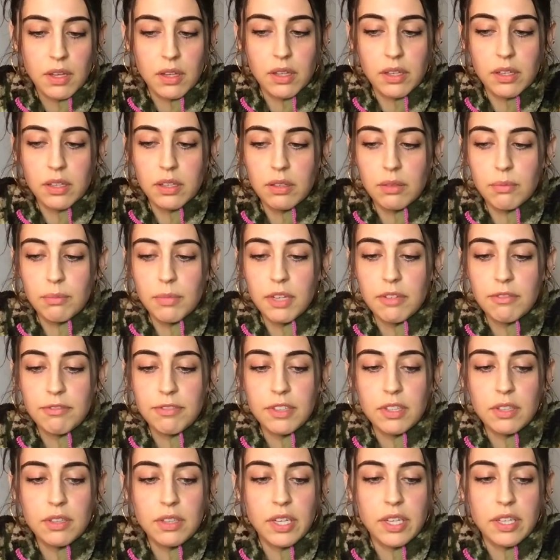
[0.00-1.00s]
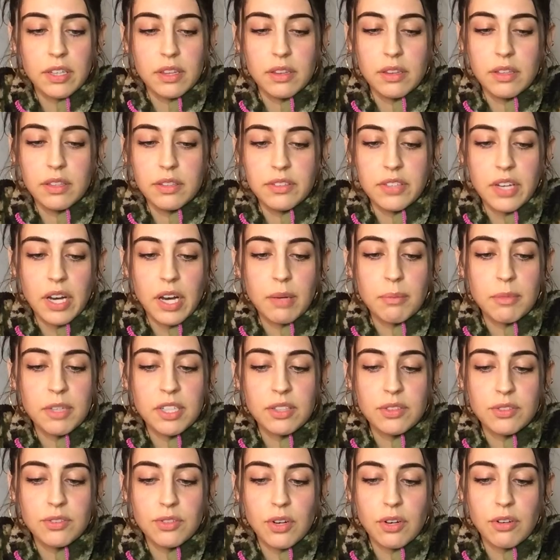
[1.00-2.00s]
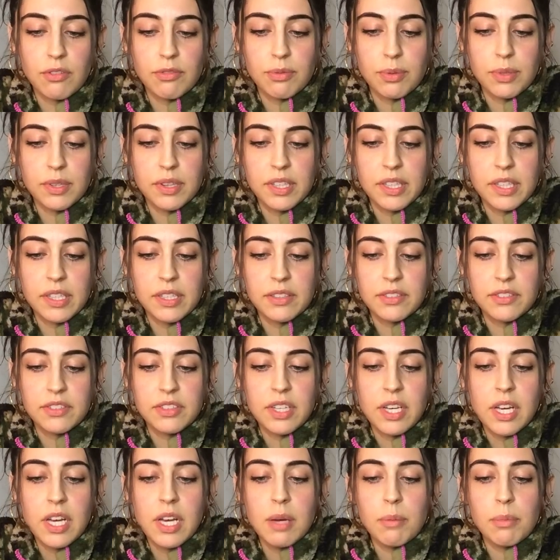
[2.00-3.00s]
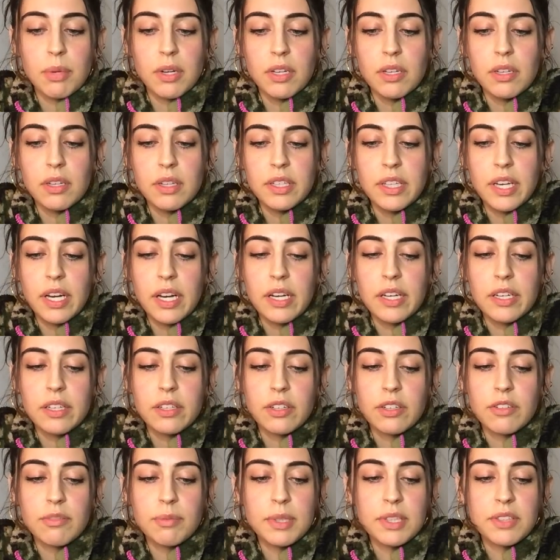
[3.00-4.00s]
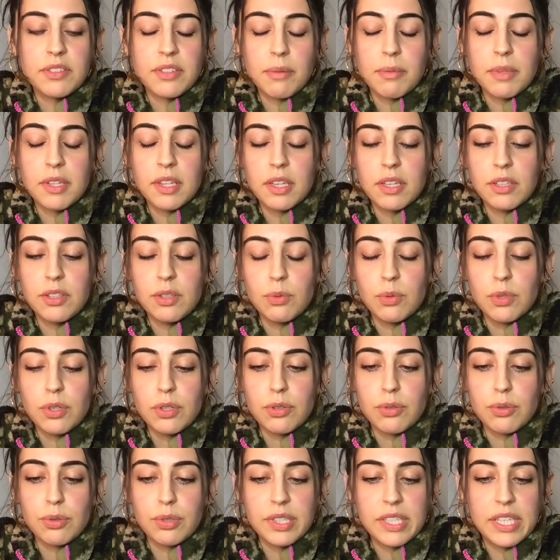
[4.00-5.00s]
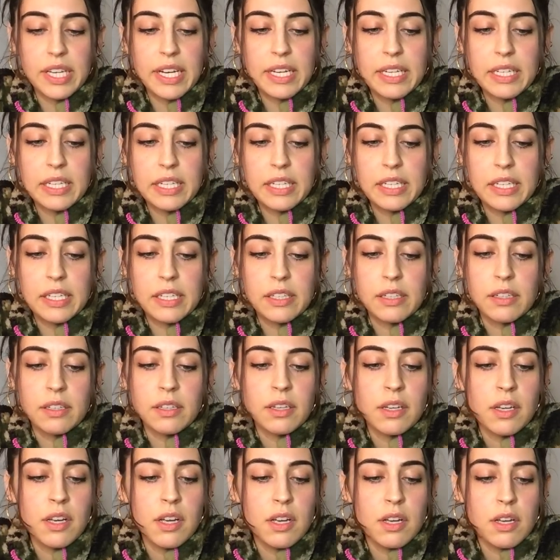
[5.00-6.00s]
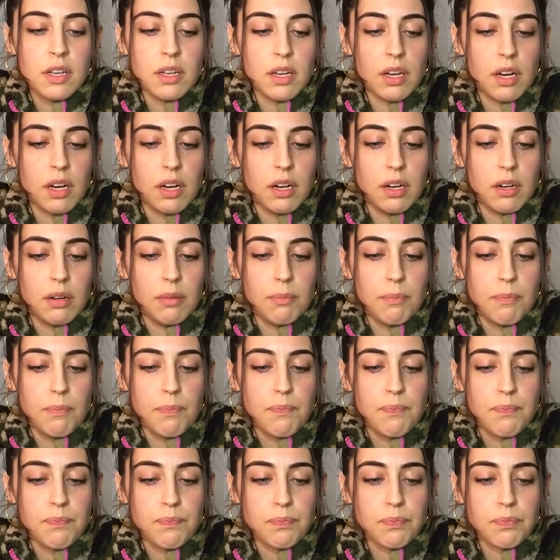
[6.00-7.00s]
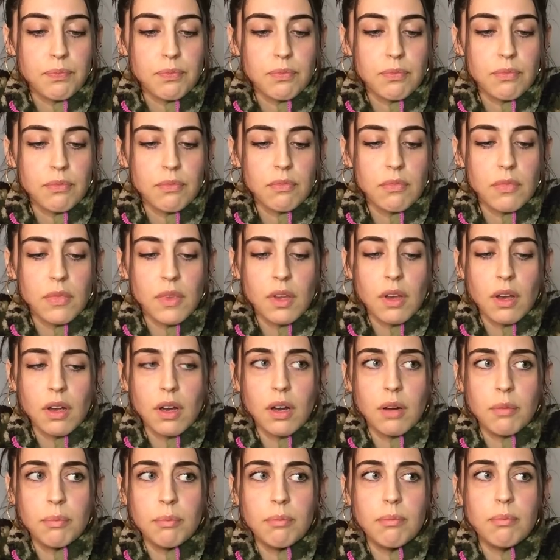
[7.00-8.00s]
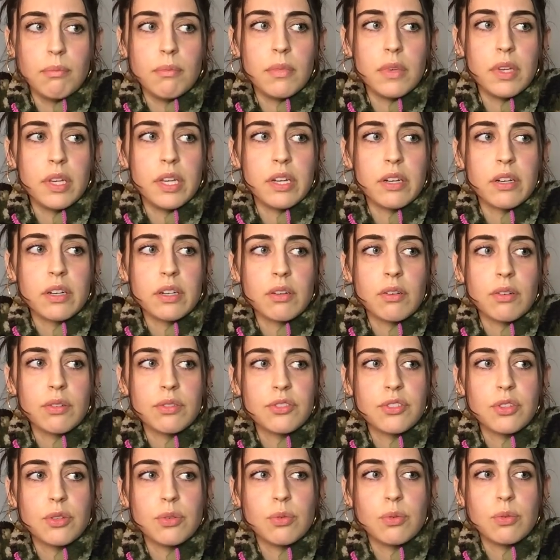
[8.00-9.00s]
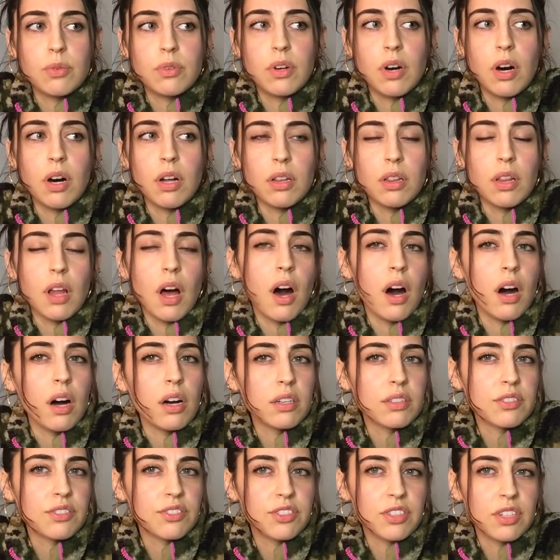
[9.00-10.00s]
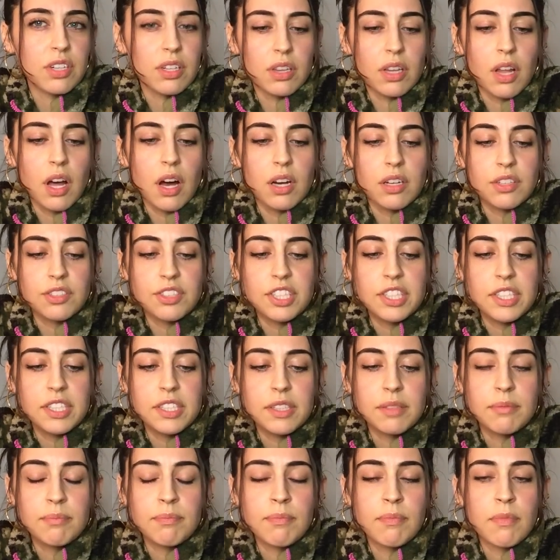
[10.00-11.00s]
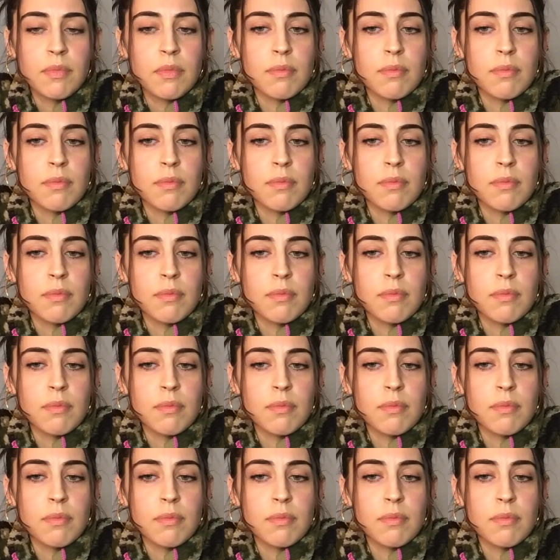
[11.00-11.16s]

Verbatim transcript: Like you may feel like the timing is off with this, but yeah, it could have been something that you were creating. Um, I'm hearing also collage, collaging.